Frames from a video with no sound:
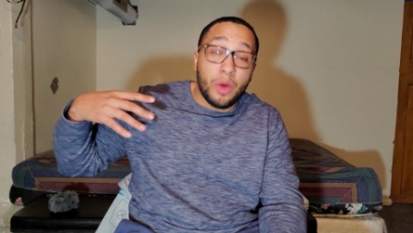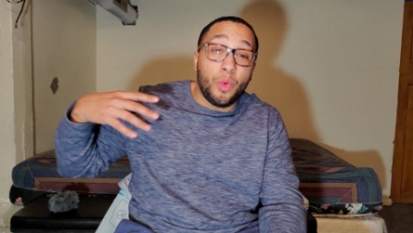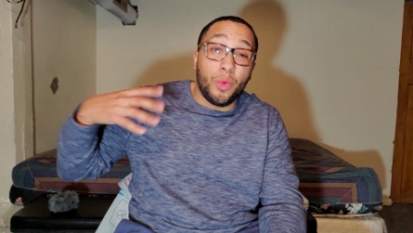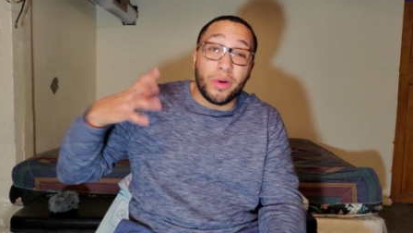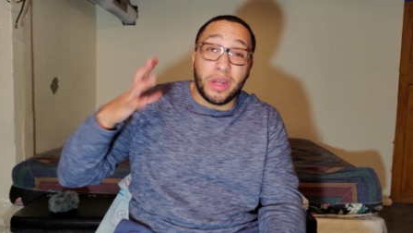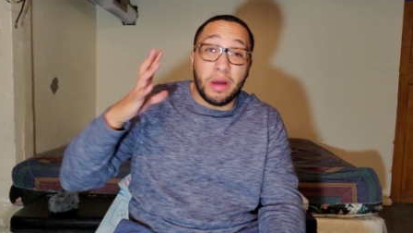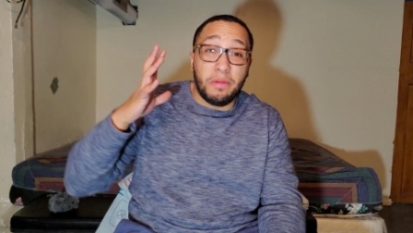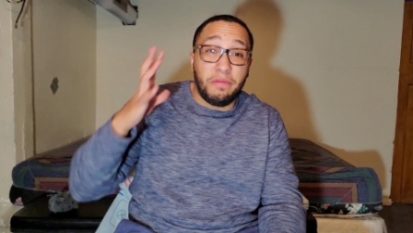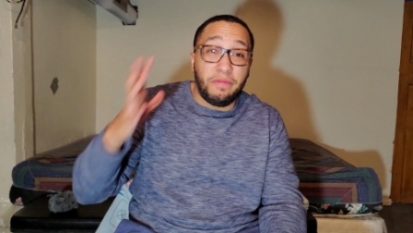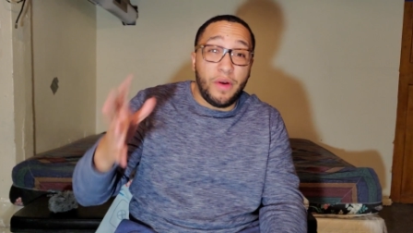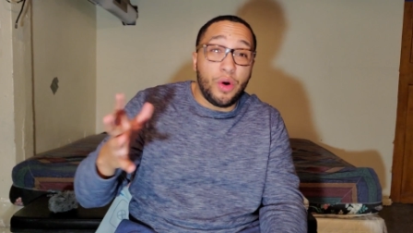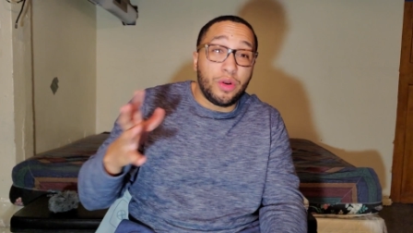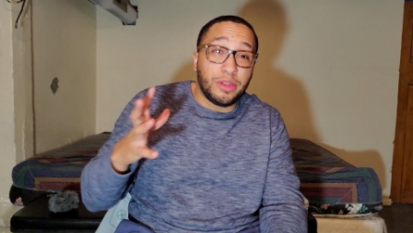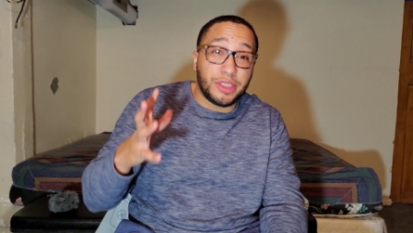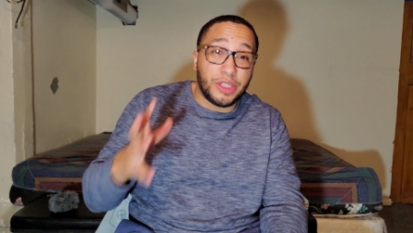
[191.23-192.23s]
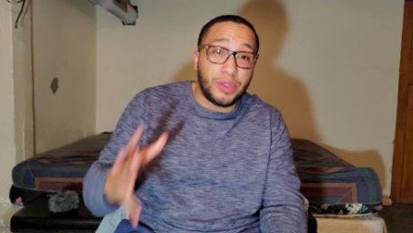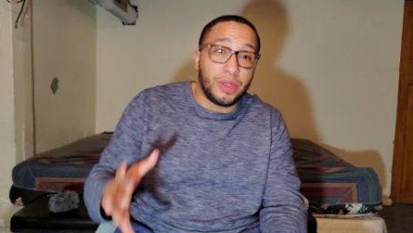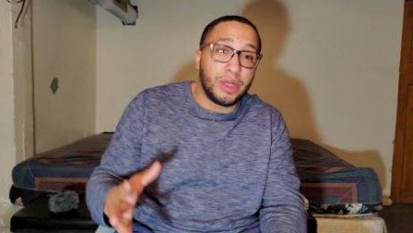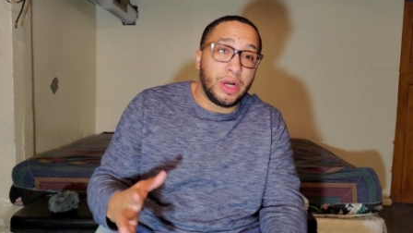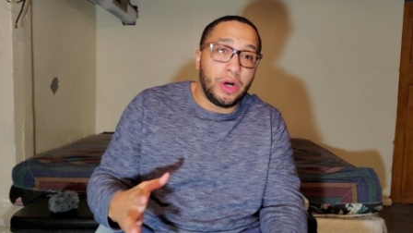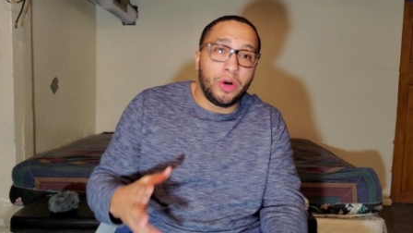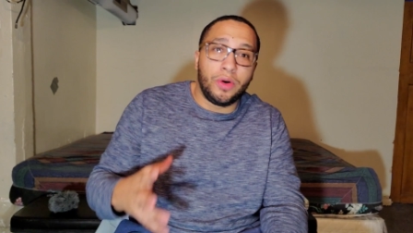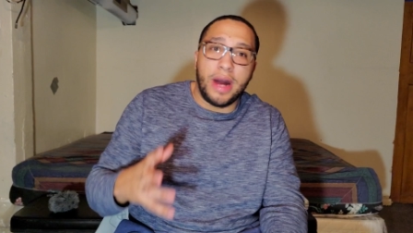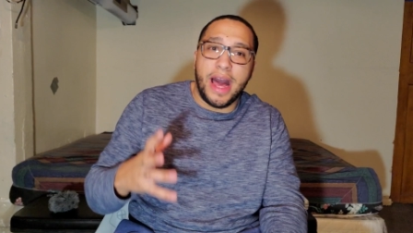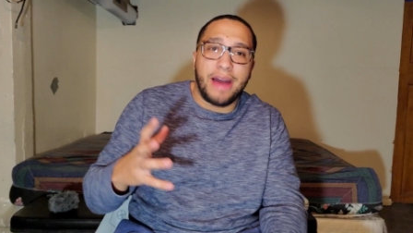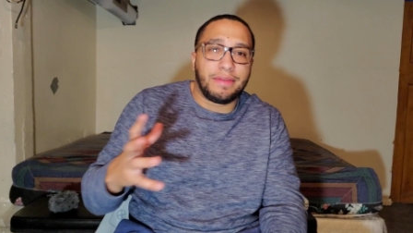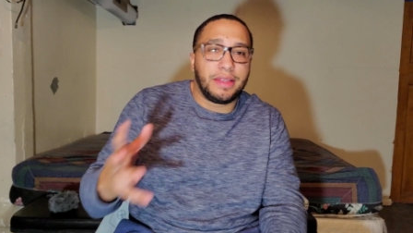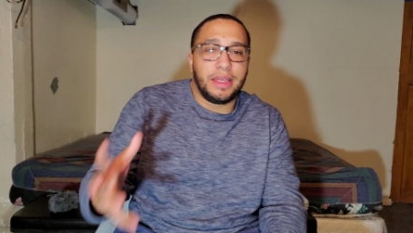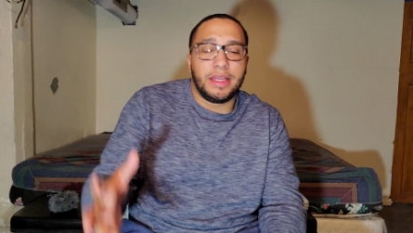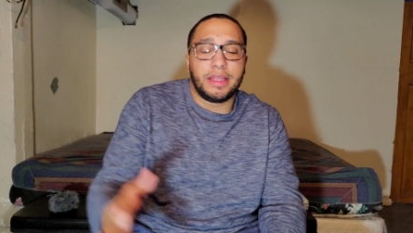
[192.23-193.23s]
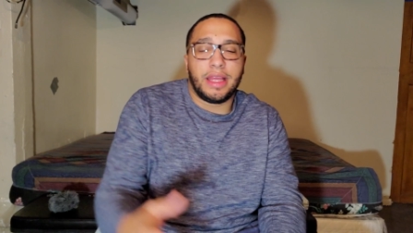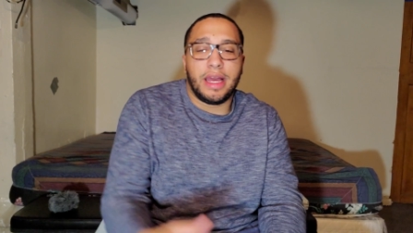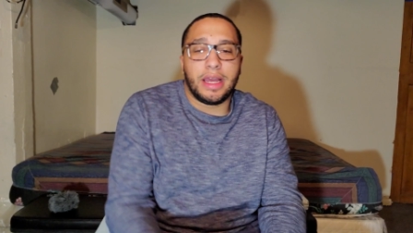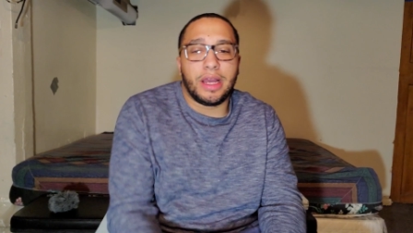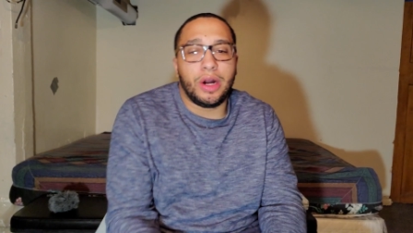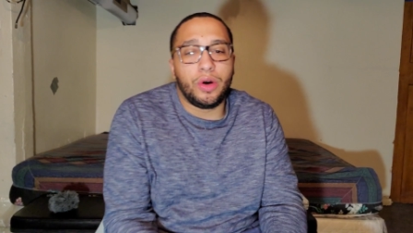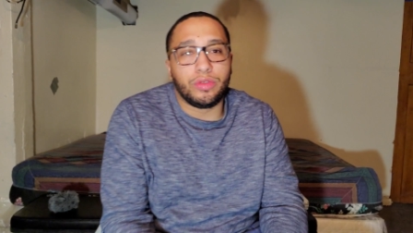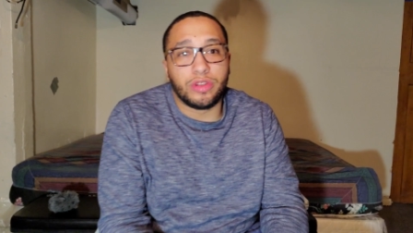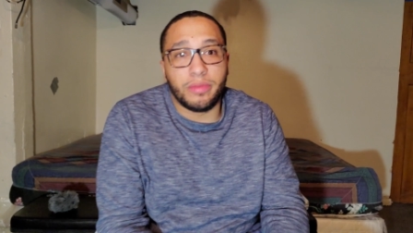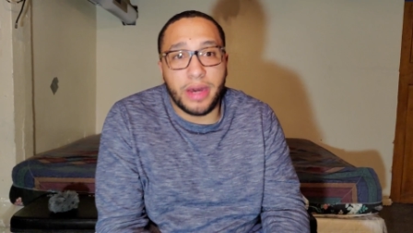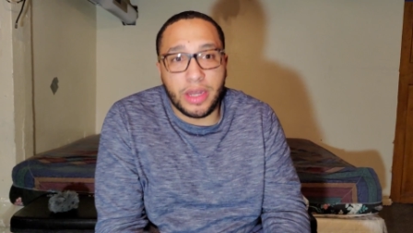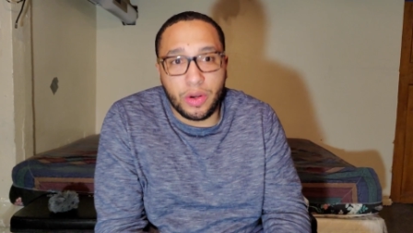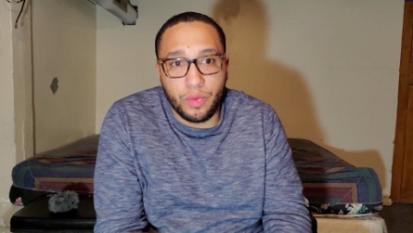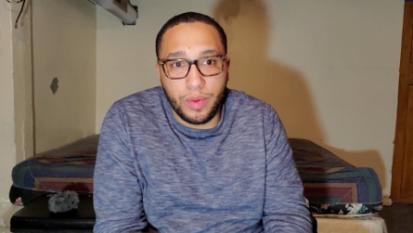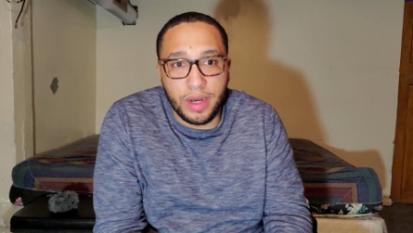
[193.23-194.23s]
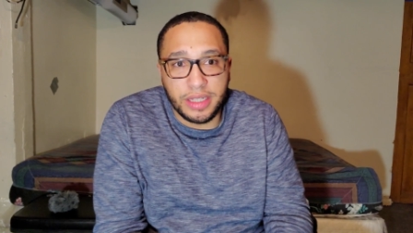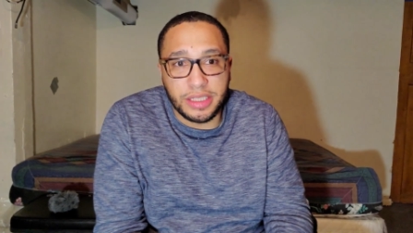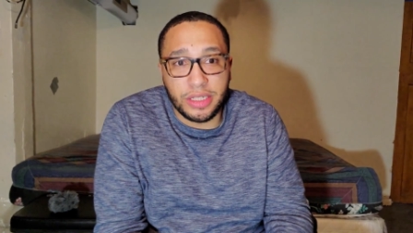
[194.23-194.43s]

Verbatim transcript: when I'm focused on a goal, I have to hit that goal no matter what.